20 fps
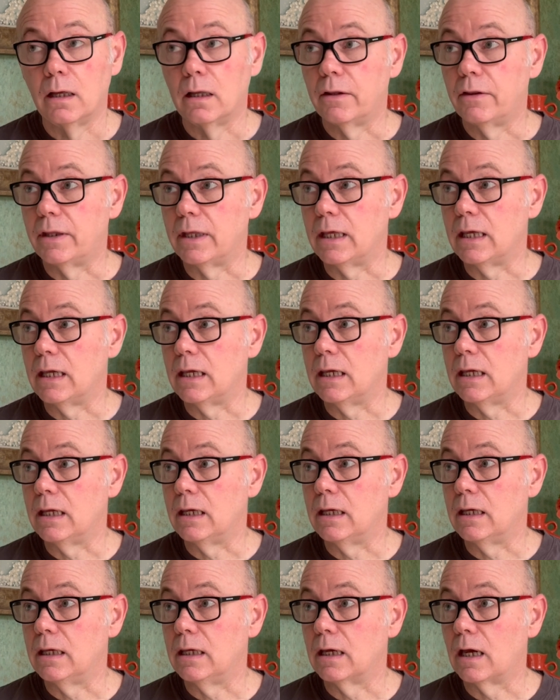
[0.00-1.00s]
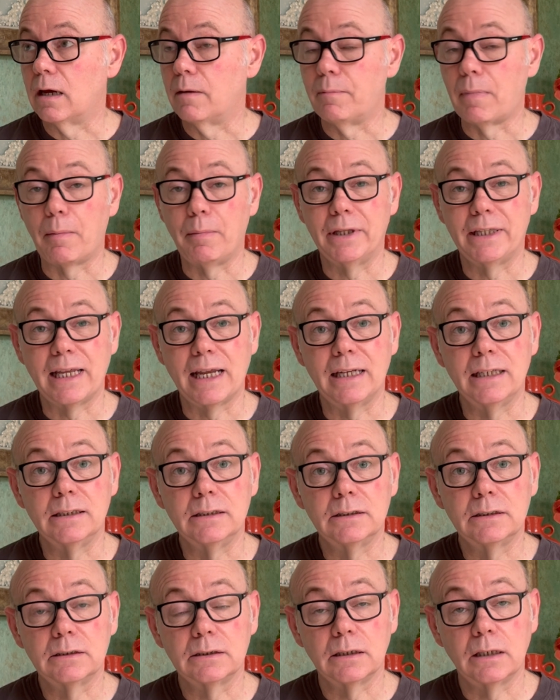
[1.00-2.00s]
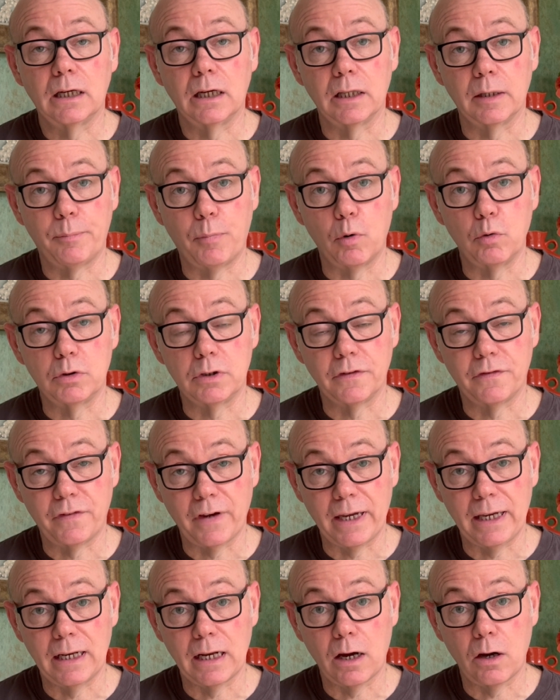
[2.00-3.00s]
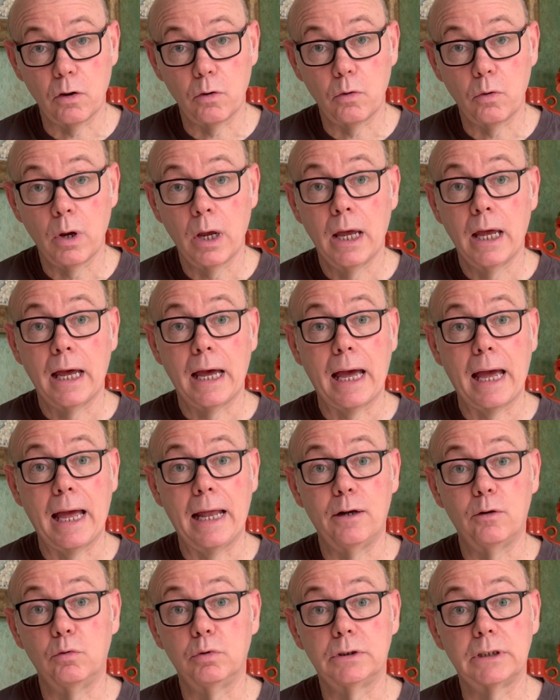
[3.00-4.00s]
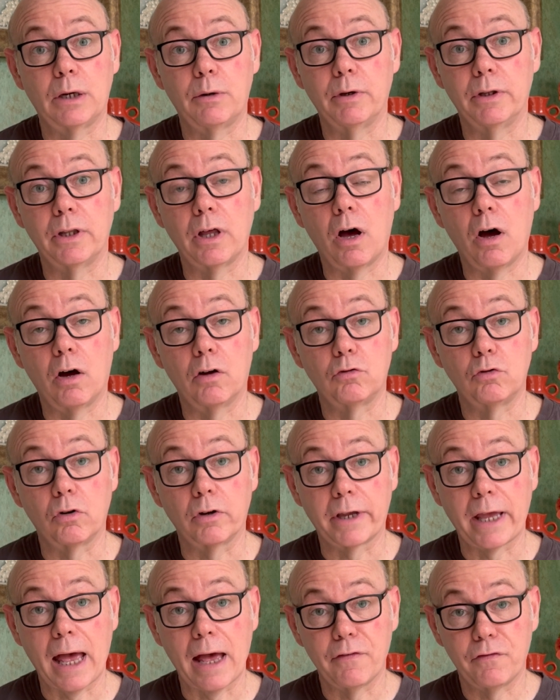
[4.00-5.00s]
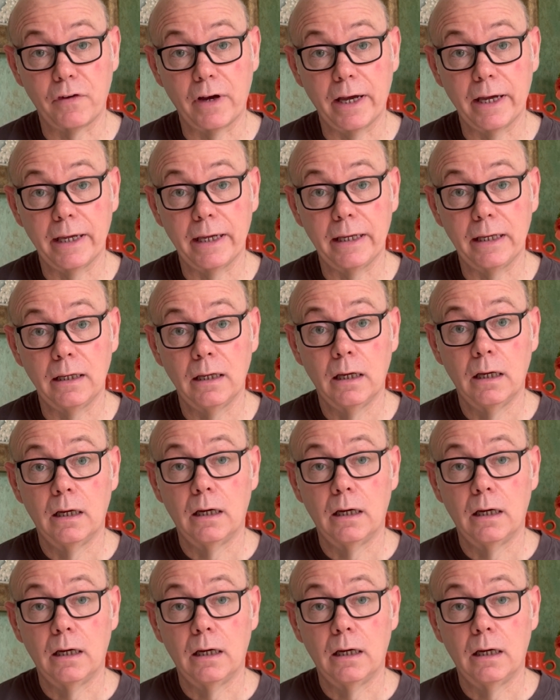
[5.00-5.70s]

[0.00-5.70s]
the Mama Della's at the Portofino and also at the Hard Rock Cafe.